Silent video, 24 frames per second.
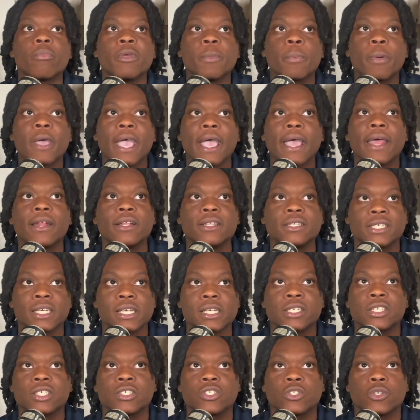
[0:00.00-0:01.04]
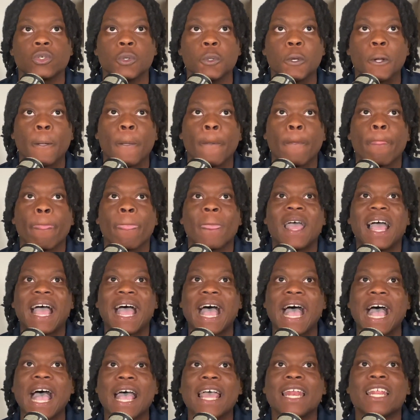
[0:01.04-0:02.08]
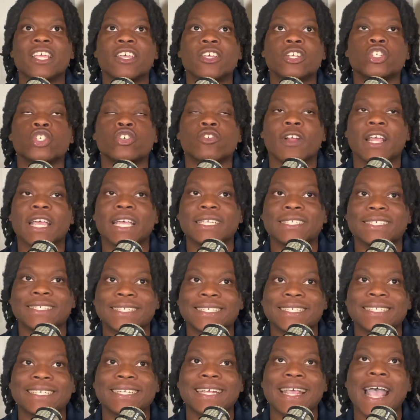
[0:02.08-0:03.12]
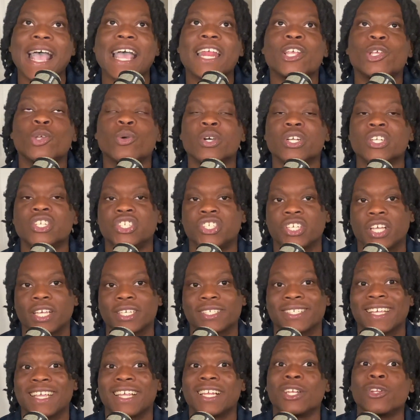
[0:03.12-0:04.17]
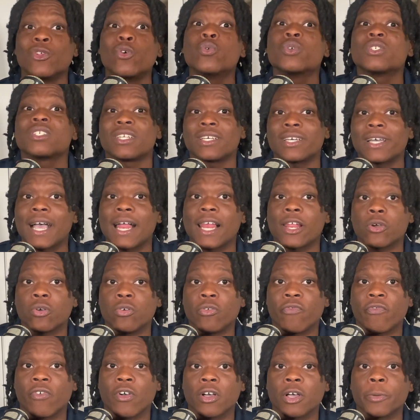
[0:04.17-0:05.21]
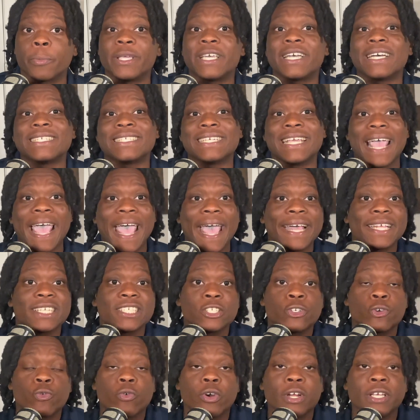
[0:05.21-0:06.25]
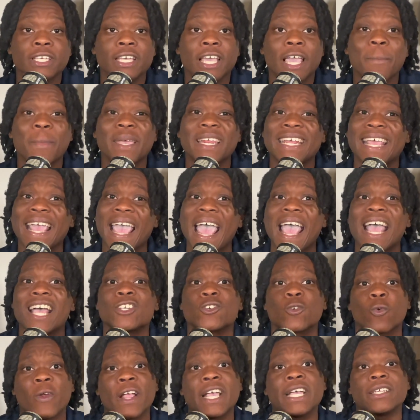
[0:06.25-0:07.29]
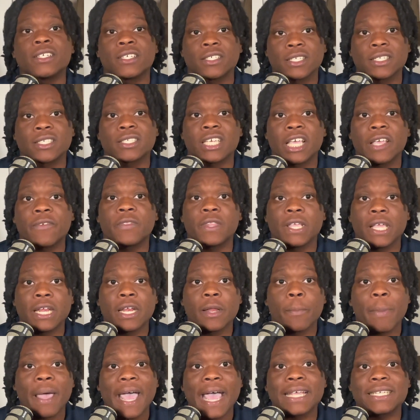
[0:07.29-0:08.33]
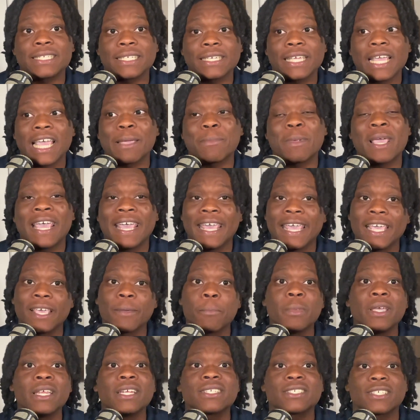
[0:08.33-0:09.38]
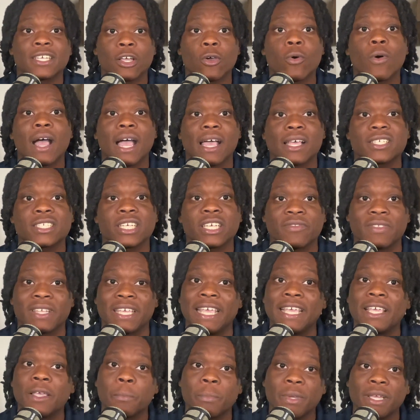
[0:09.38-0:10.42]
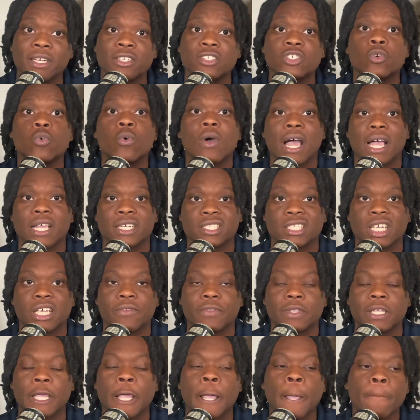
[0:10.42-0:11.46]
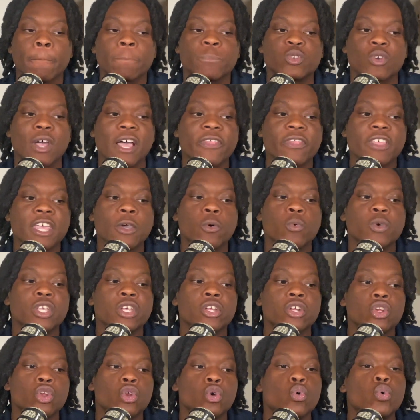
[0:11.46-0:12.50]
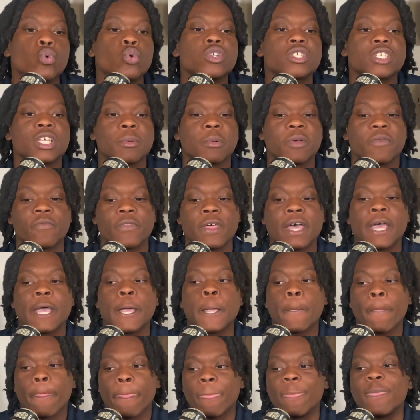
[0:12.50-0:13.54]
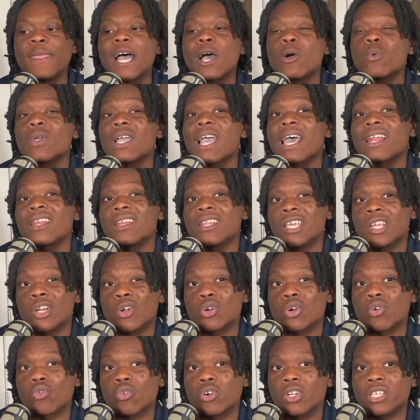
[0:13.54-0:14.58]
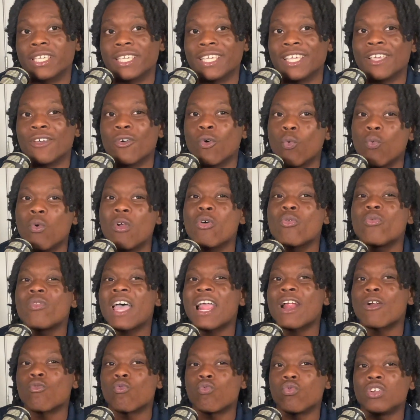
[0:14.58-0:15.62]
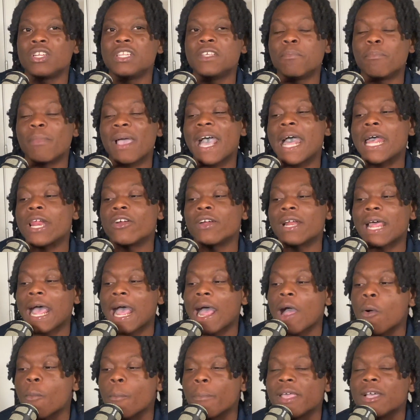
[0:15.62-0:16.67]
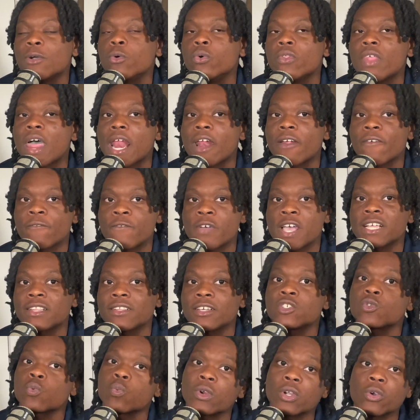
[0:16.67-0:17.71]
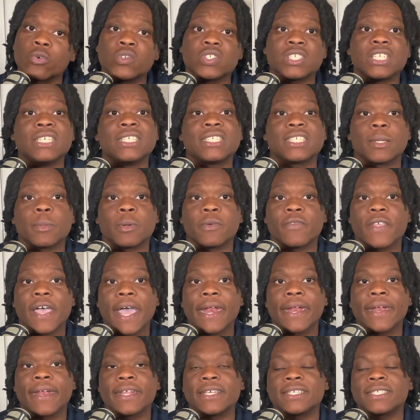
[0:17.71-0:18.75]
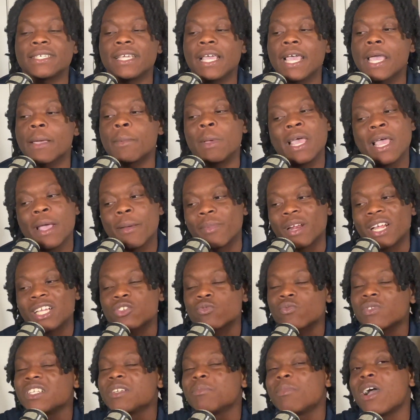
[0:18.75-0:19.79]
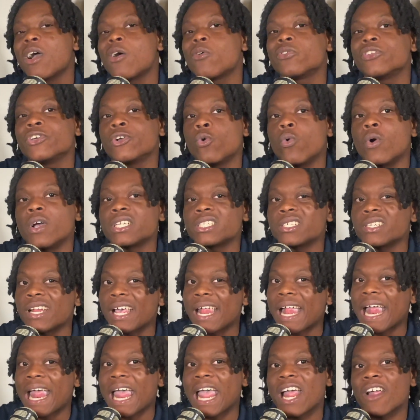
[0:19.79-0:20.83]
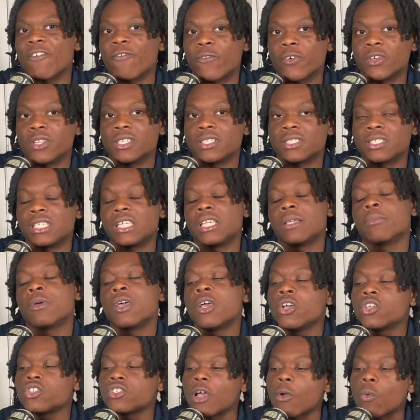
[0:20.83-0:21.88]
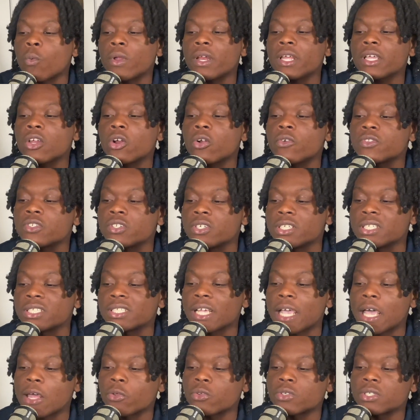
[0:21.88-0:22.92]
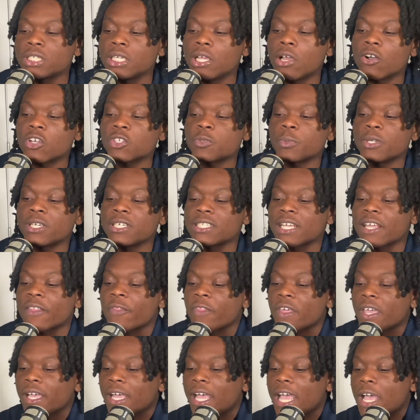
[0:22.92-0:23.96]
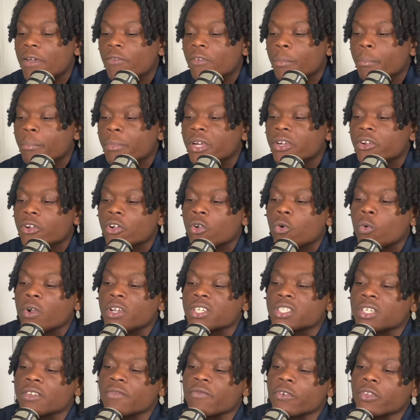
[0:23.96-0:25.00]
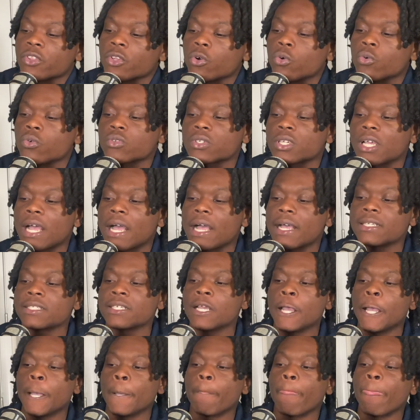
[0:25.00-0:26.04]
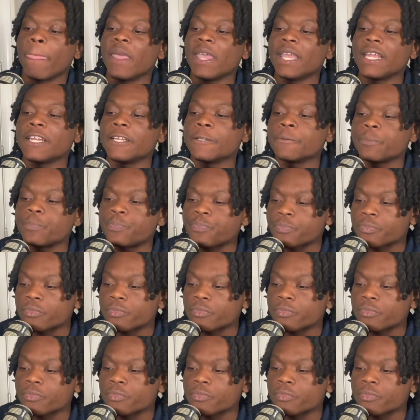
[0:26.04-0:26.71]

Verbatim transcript: to be paying attention to how do you transition and how do you adjust losing a guy like Hufanga because he adds in the run game and he has range as a safety in the passing game. He can be the single high safety. He can be the two high safety. So I think when you lose some of that, now we got to lean on a rookie. Will that really matter and how big will that affect us? We're going to see some of that in this game. But that's really my only question I have for this team. So I want to get over to the Seattle Seahawks because I think I have a bigger question for those guys. And